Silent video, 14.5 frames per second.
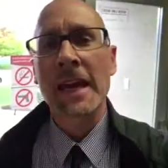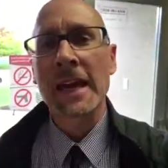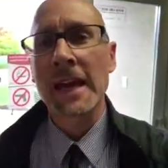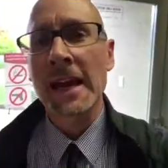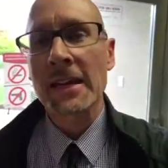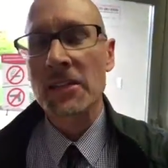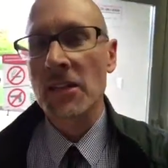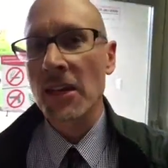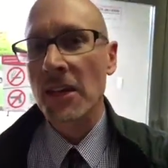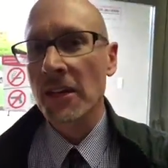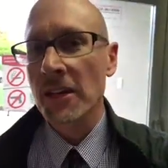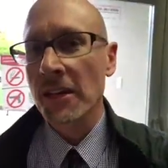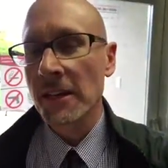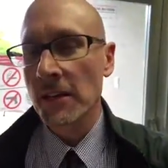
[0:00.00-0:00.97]
Hey guys,
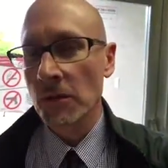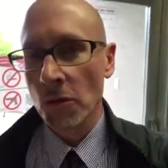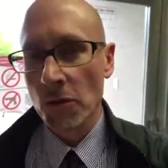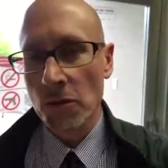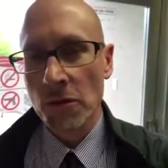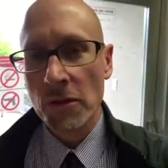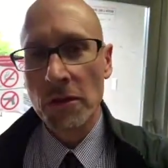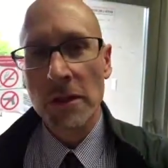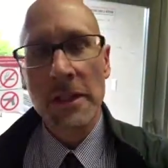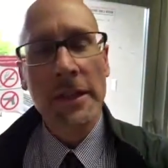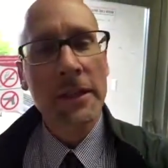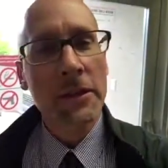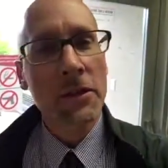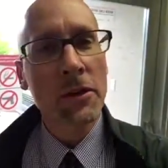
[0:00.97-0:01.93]
here at Northern
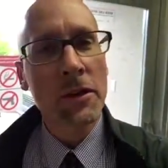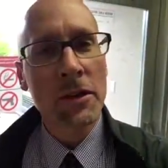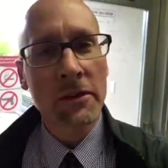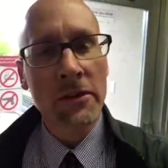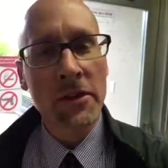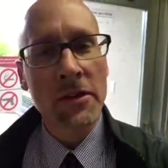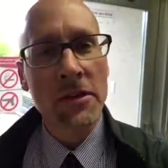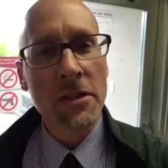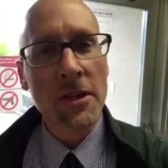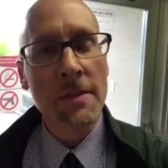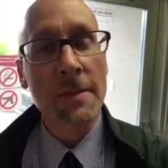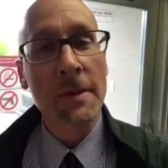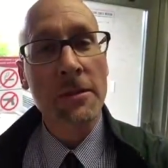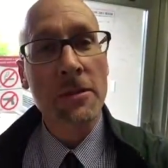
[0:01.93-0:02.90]
Illinois
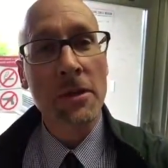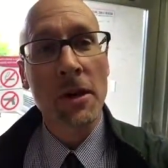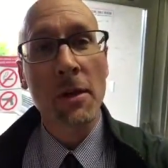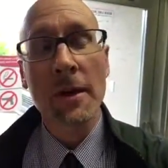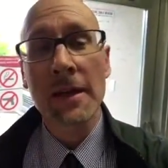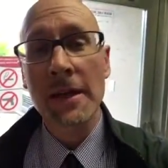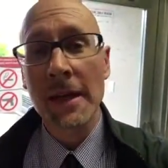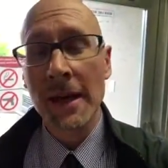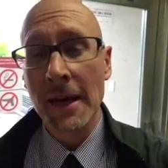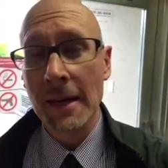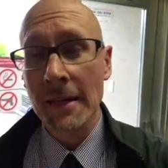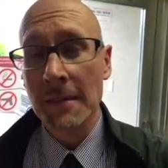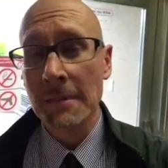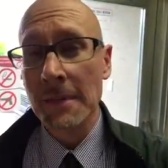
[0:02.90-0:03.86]
University, about to go in
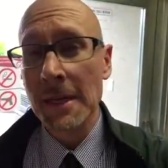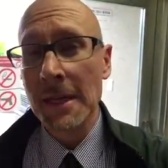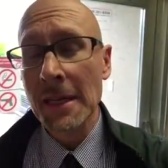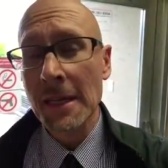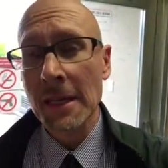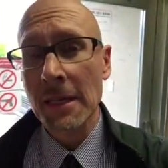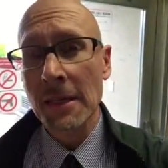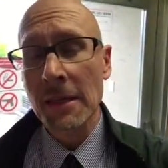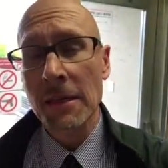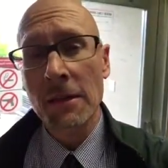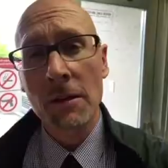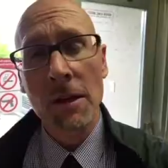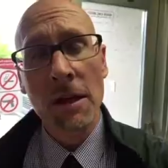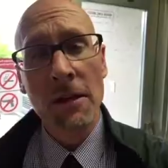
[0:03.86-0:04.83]
on a meeting
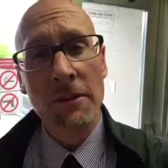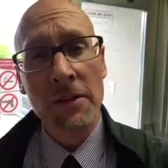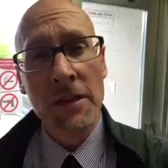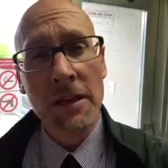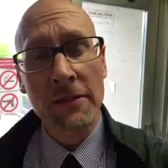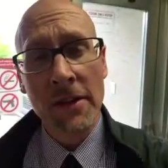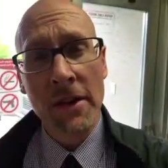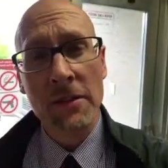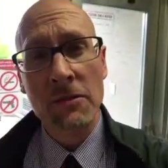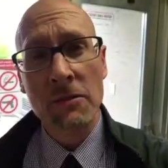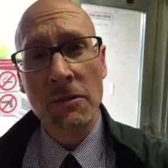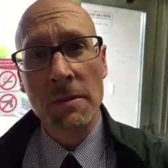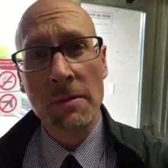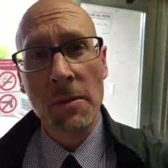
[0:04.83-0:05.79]
of the
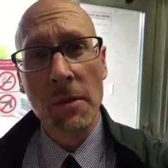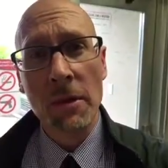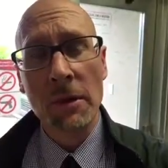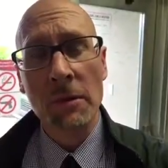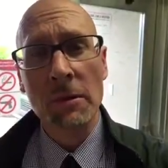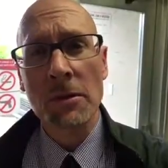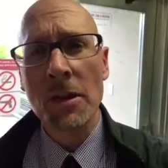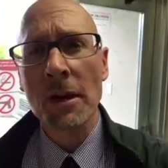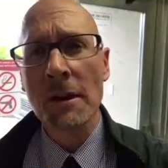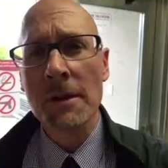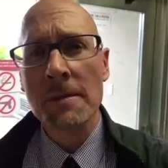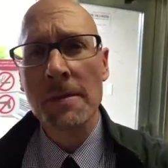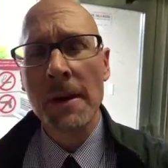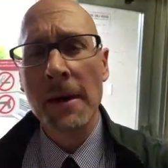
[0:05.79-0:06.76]
advisory board. We're
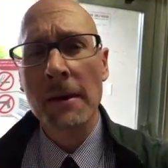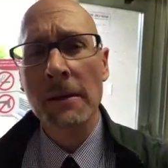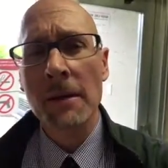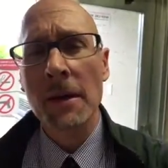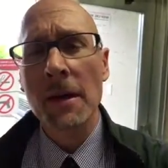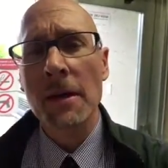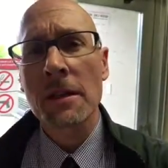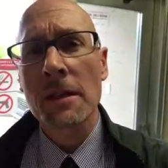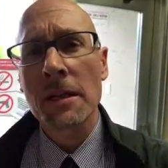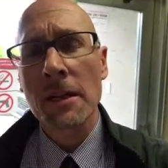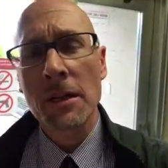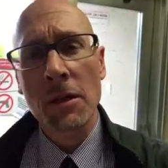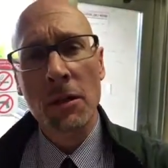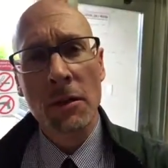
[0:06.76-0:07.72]
talking about
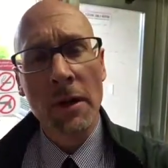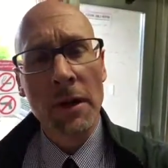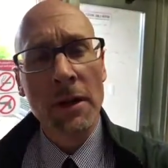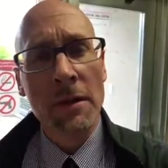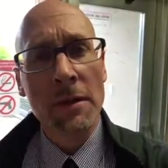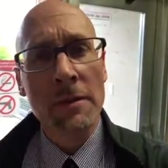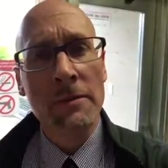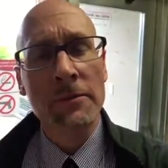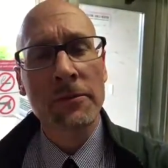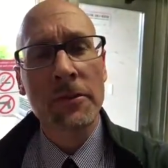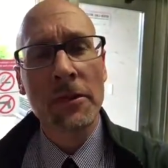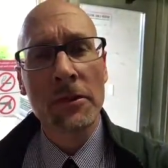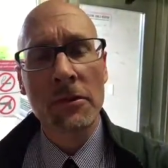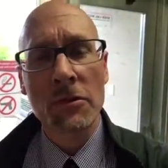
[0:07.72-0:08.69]
the curriculum
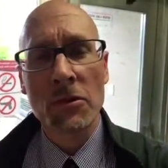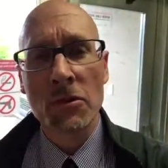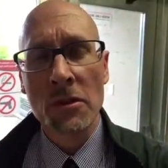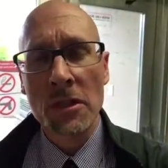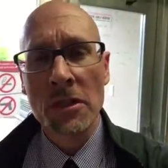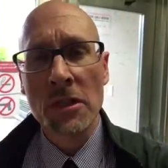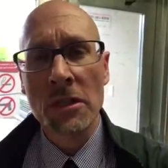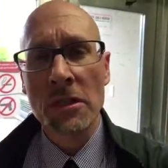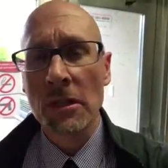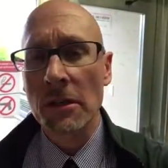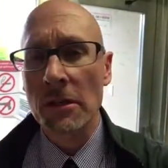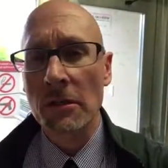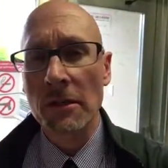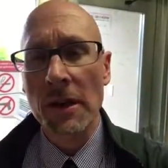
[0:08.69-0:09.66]
for nutrition
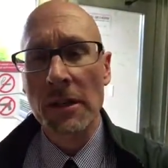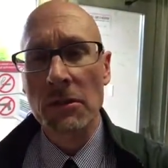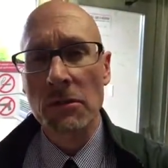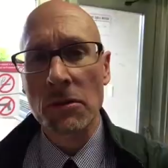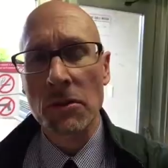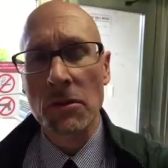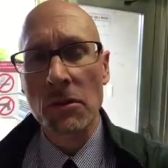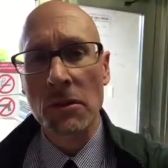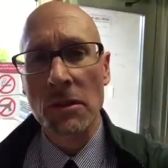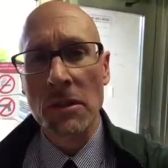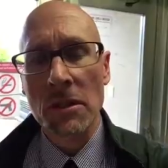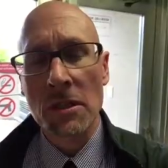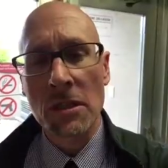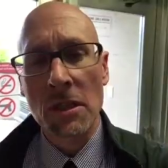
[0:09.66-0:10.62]
undergraduate
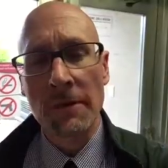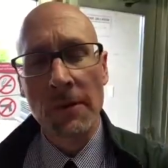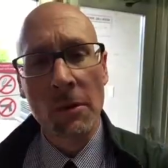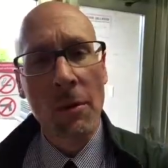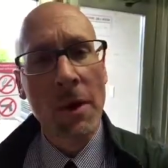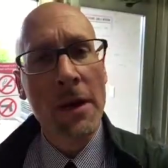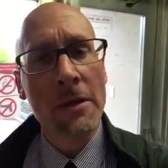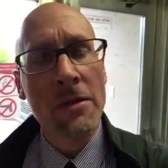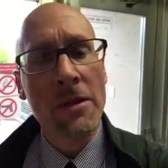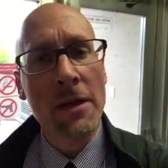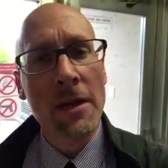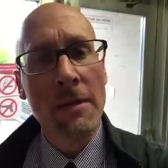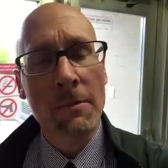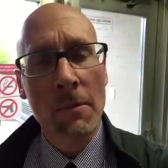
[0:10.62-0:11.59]
students. If you want to
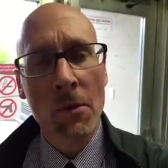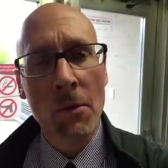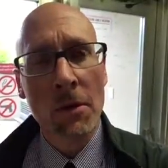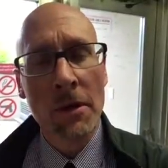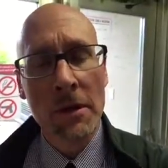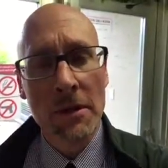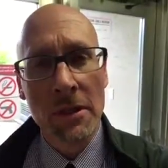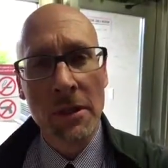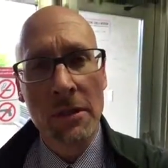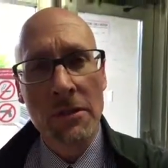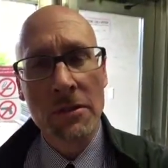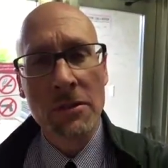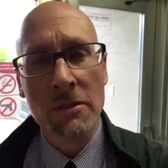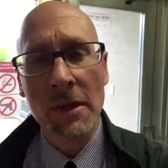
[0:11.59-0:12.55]
get more
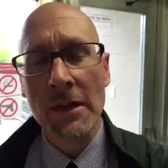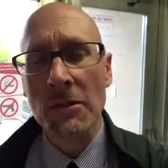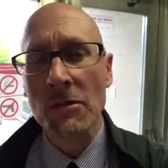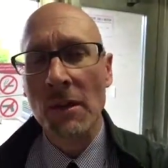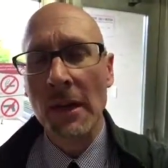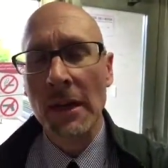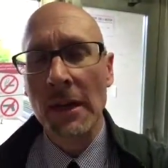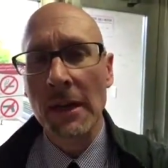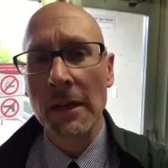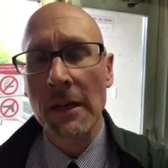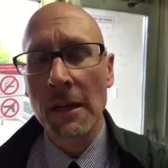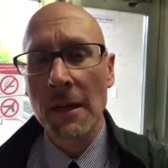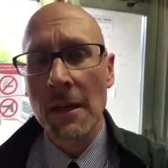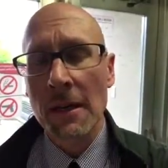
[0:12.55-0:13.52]
adult strength
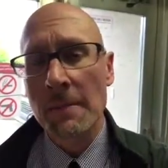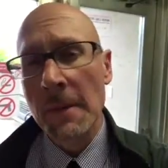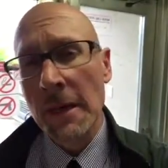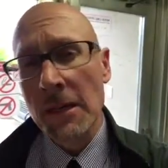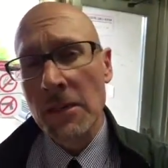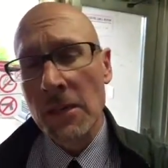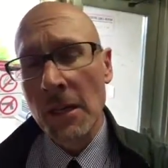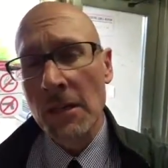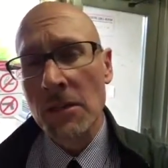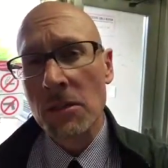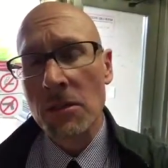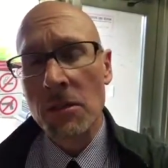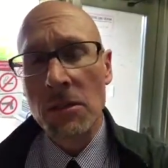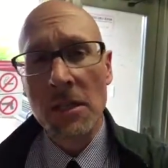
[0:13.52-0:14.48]
training, makes
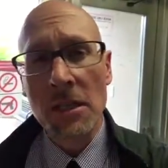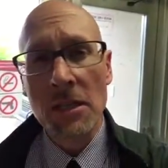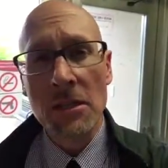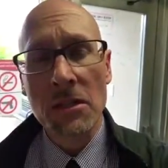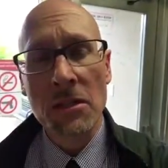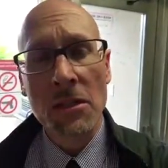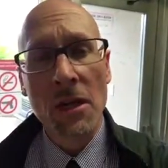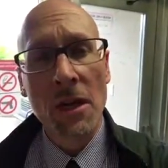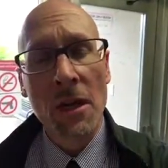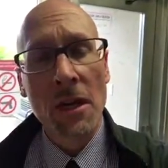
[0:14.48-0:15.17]
sense to teach